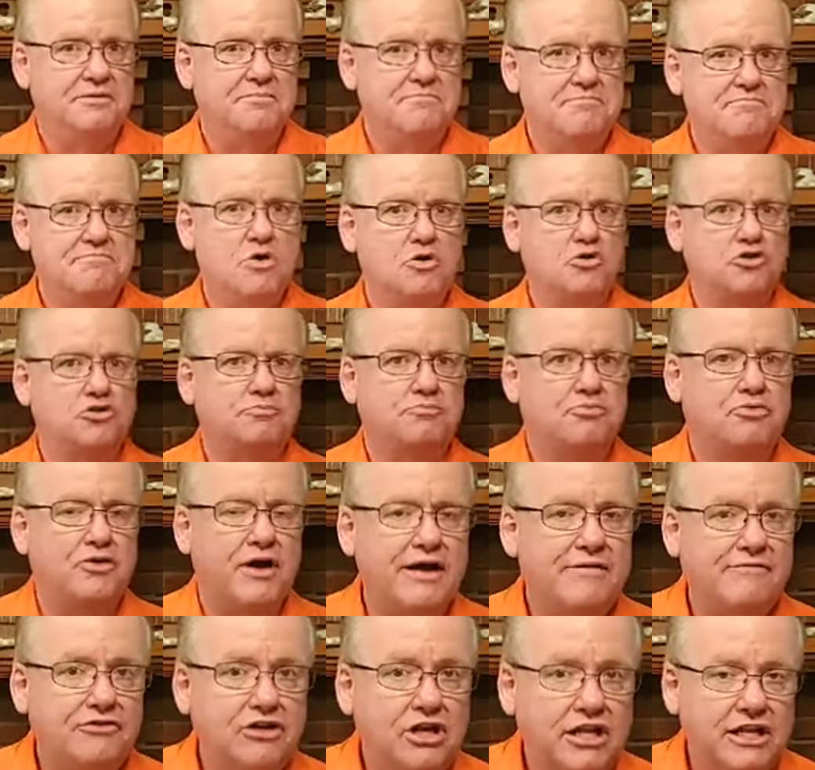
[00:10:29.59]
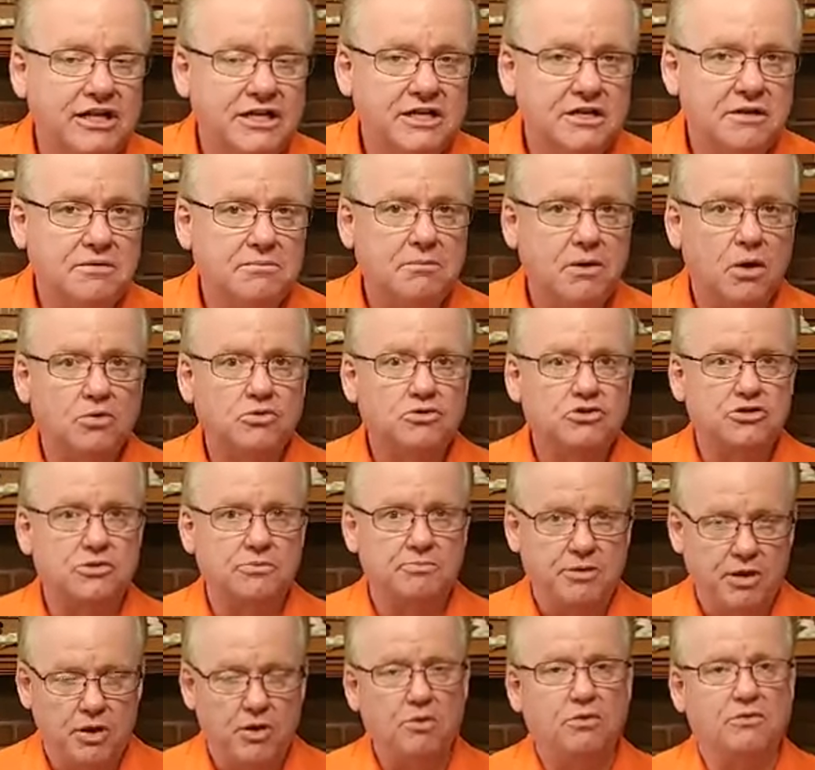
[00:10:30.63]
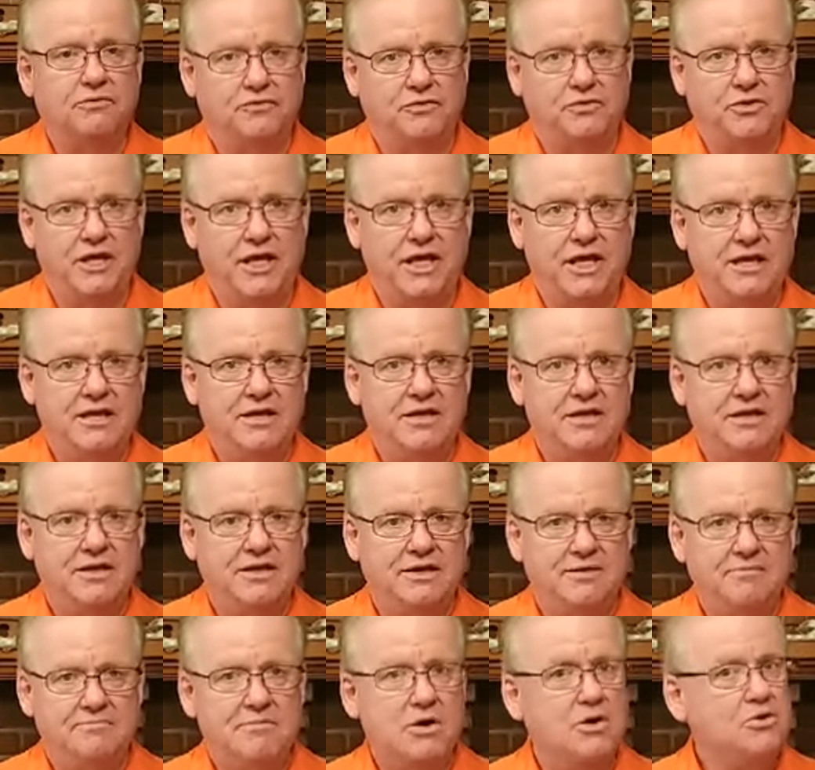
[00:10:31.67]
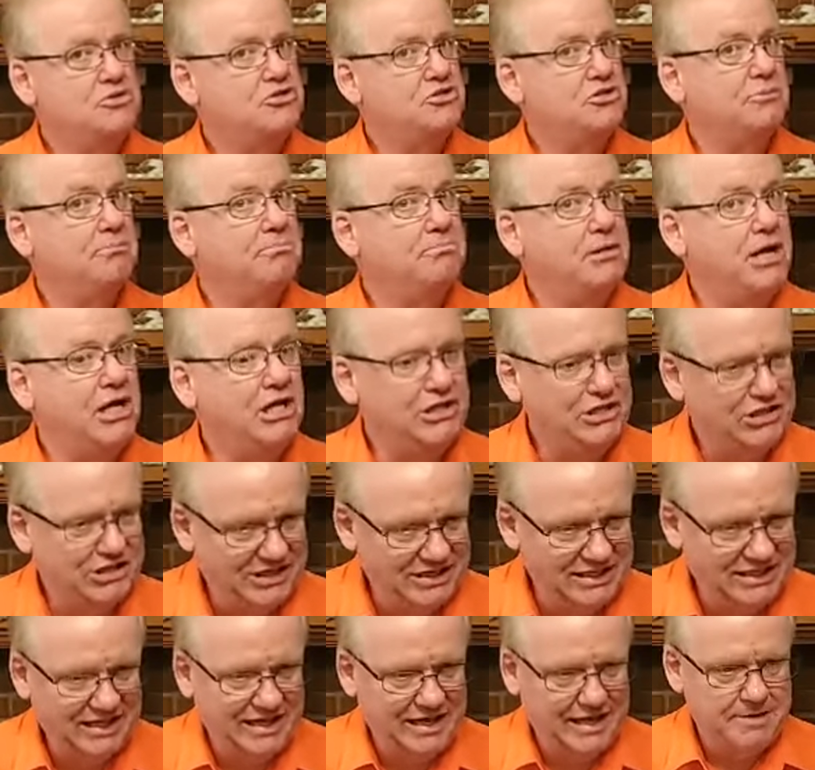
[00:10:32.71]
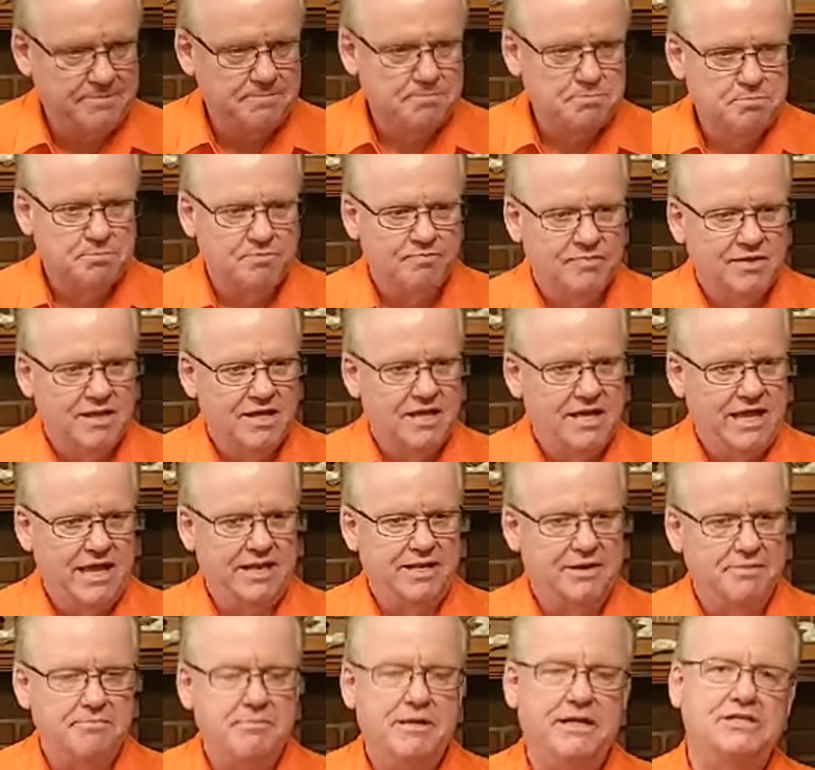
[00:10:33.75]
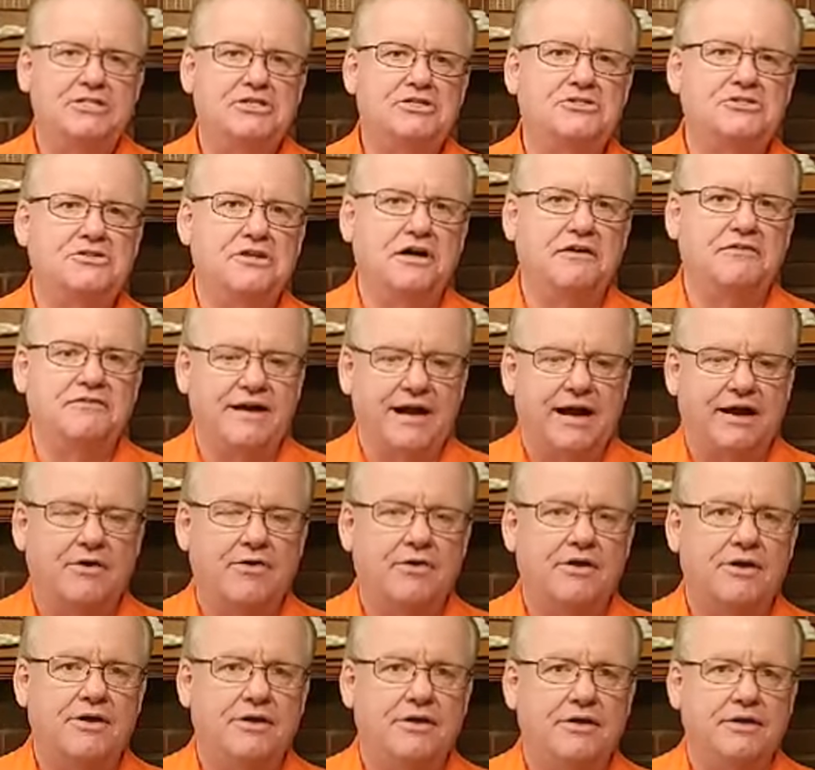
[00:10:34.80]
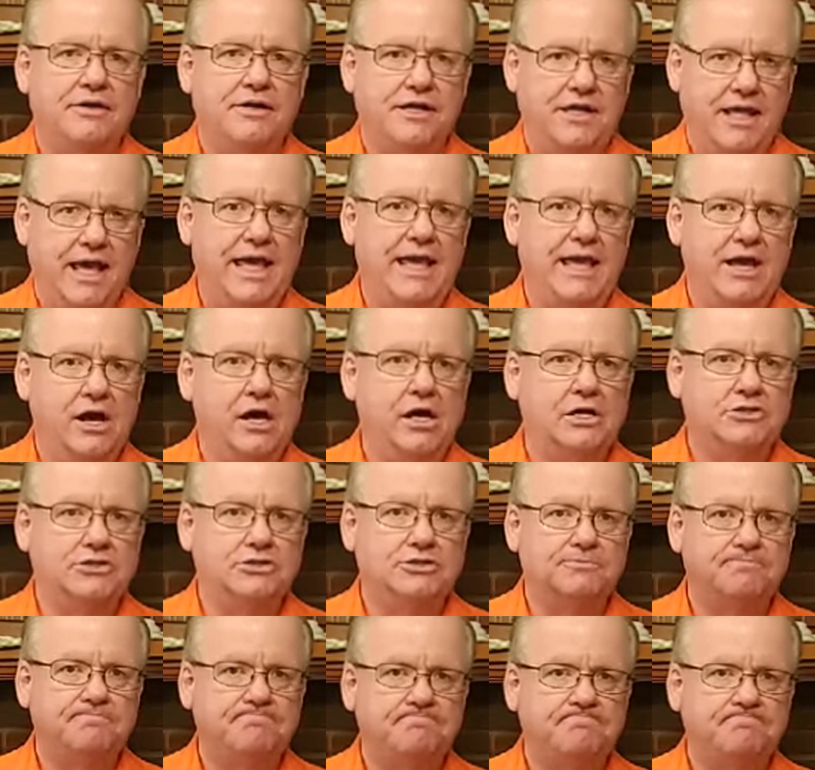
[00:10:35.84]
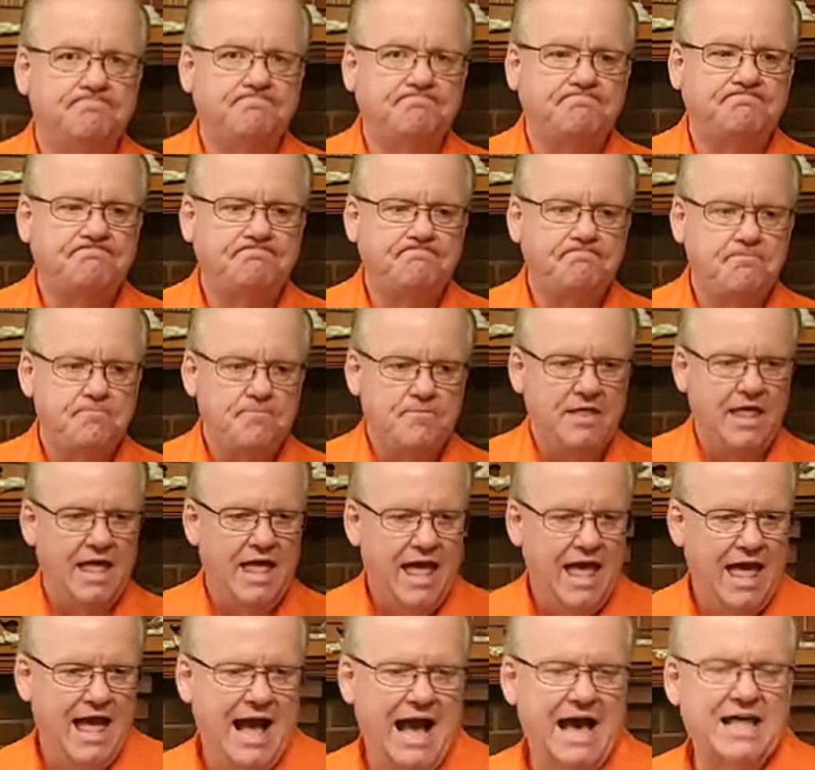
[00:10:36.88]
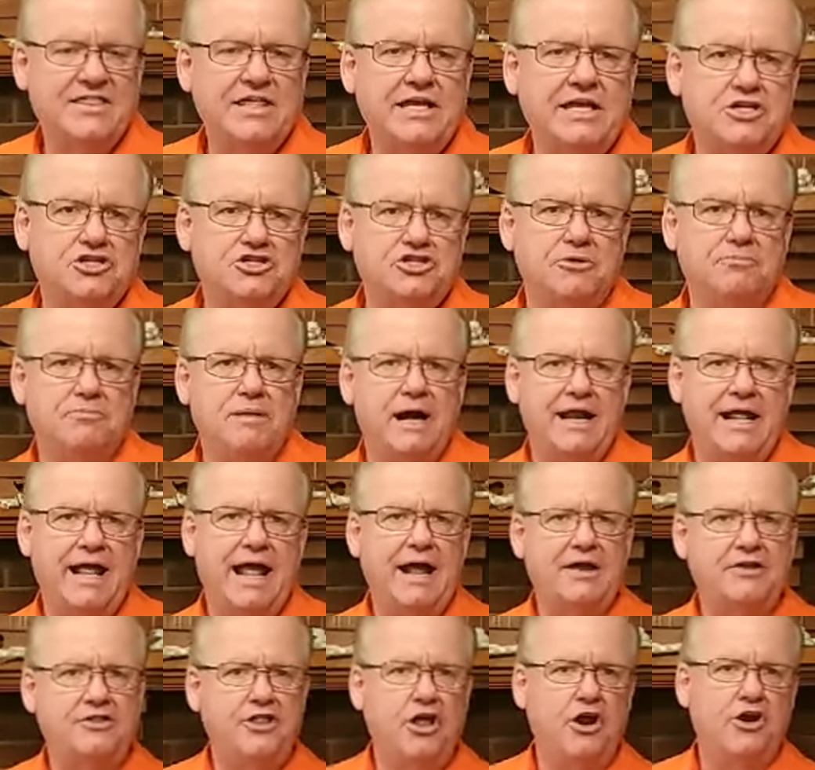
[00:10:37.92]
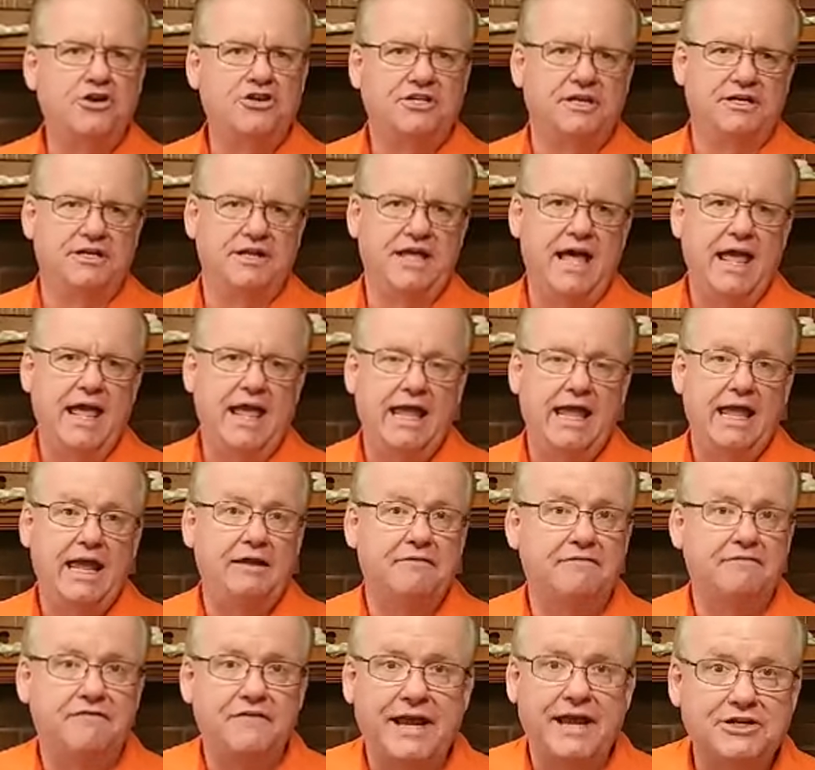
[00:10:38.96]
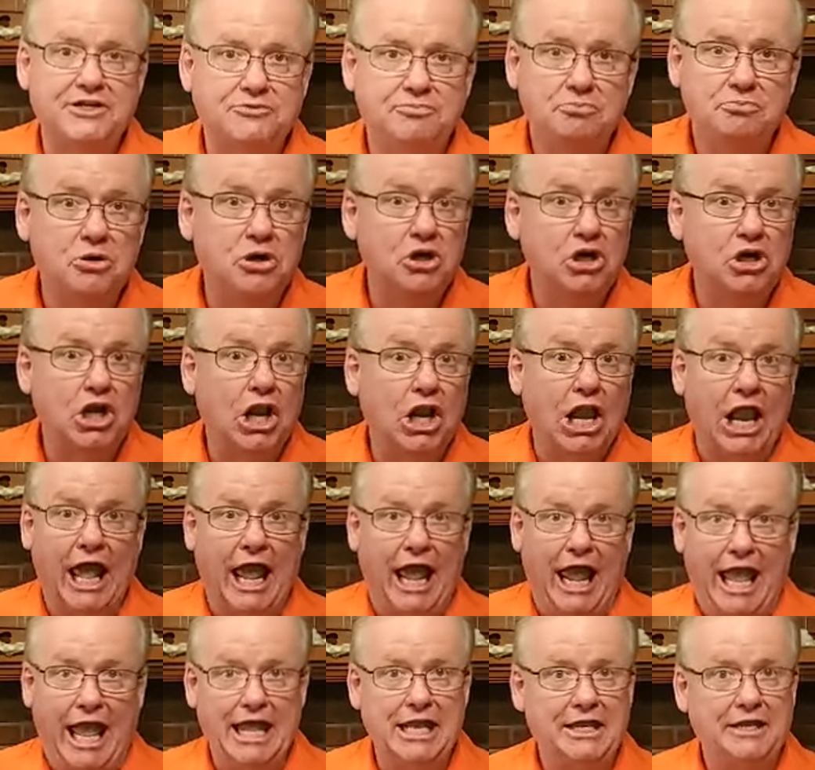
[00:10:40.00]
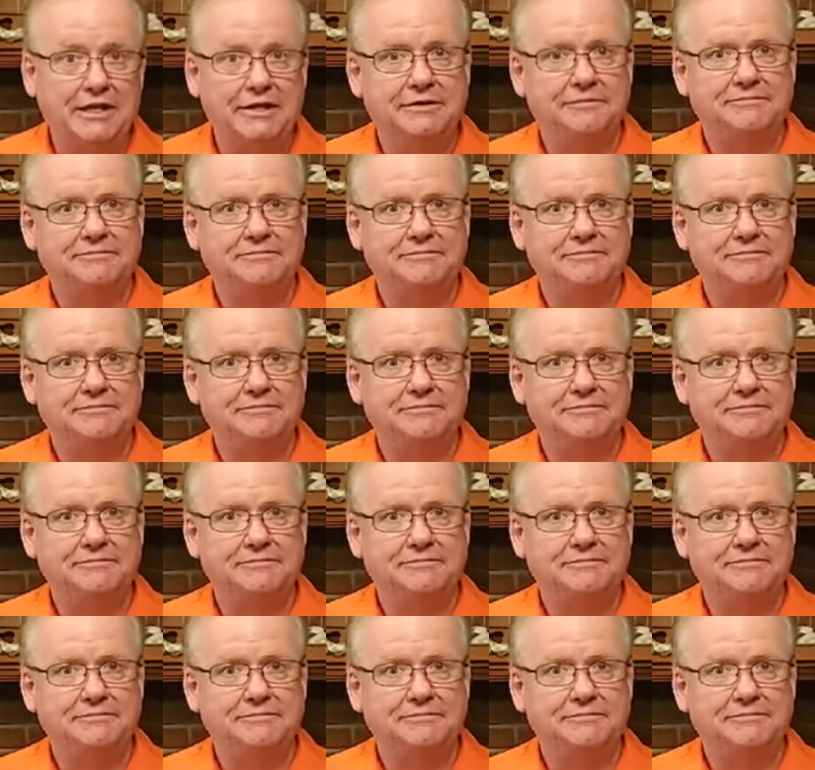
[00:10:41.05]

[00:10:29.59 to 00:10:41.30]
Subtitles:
most prevalent, most beautifully, most abundantly in the midst of our chaos. I think somebody out there today in Facebook land